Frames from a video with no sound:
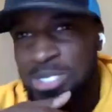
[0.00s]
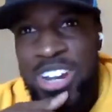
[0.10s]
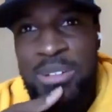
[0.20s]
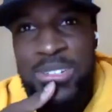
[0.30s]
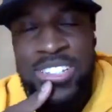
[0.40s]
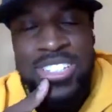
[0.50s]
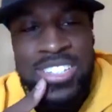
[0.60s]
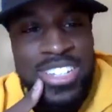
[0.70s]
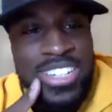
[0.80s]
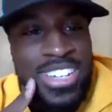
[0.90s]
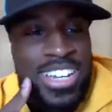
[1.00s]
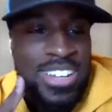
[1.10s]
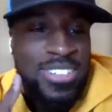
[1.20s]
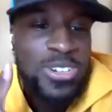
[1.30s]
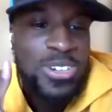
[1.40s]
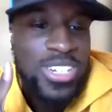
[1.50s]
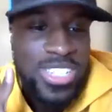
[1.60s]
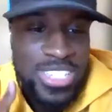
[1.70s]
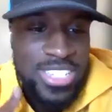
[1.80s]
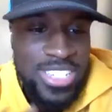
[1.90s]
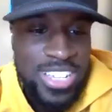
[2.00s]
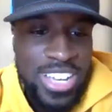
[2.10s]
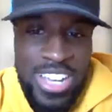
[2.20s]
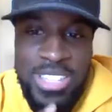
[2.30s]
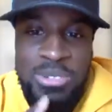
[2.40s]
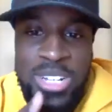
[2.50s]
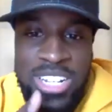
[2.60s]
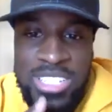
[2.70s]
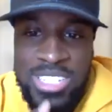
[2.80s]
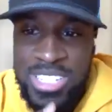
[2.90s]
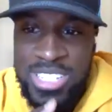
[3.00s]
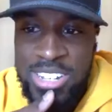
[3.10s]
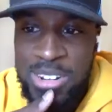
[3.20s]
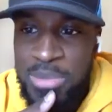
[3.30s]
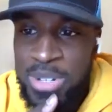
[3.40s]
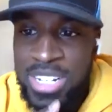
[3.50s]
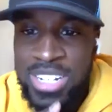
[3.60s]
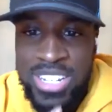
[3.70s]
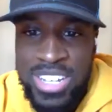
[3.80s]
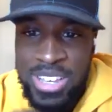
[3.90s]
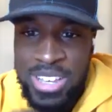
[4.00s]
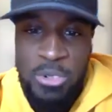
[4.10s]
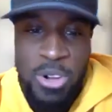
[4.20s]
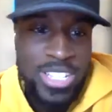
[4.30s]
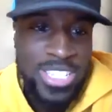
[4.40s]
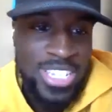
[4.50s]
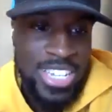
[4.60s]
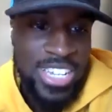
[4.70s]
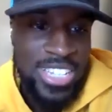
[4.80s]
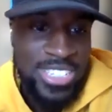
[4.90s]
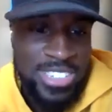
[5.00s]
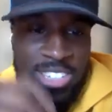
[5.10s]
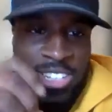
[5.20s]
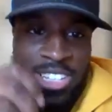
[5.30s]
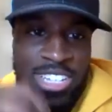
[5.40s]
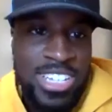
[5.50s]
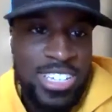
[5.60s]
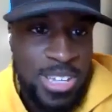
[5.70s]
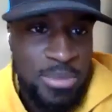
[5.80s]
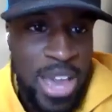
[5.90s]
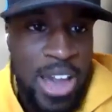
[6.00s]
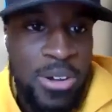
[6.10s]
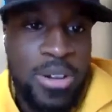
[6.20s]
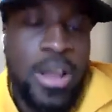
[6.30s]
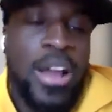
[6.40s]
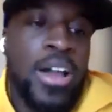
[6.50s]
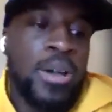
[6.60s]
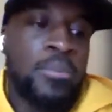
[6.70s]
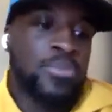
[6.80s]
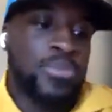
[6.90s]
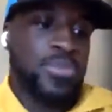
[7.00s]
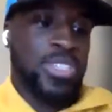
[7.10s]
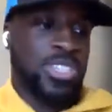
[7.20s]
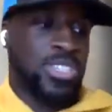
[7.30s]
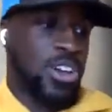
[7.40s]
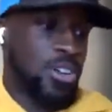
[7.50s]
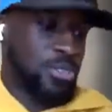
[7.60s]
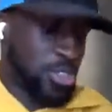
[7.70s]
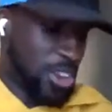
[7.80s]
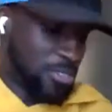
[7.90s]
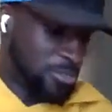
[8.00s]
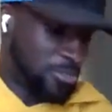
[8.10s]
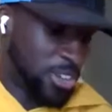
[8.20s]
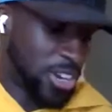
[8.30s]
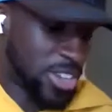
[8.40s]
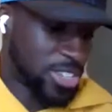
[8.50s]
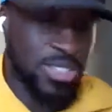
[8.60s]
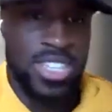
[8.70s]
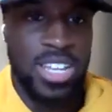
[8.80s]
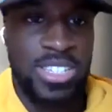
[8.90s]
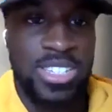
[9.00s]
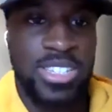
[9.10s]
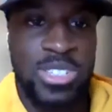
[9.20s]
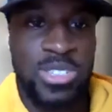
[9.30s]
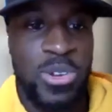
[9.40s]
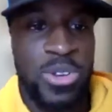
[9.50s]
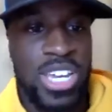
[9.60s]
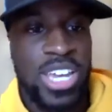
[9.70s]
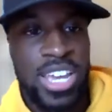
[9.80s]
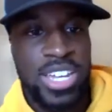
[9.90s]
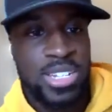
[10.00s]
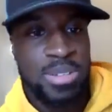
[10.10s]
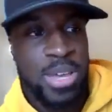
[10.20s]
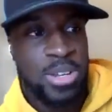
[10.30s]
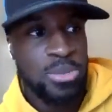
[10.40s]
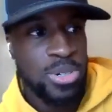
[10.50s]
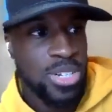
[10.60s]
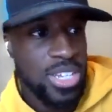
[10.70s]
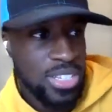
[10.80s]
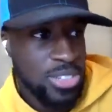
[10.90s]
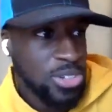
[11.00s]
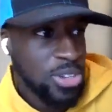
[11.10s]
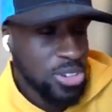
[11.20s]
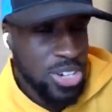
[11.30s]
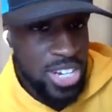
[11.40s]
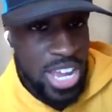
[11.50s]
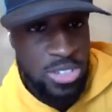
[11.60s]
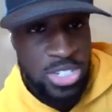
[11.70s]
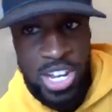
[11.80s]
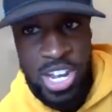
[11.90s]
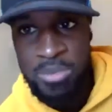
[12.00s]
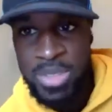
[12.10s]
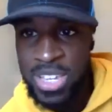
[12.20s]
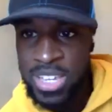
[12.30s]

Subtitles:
are options. And of course, I think we'll get into this later, but wanted to get to the league somehow. So trying to figure out something that's sturdy and dependable, and you're gonna have a job.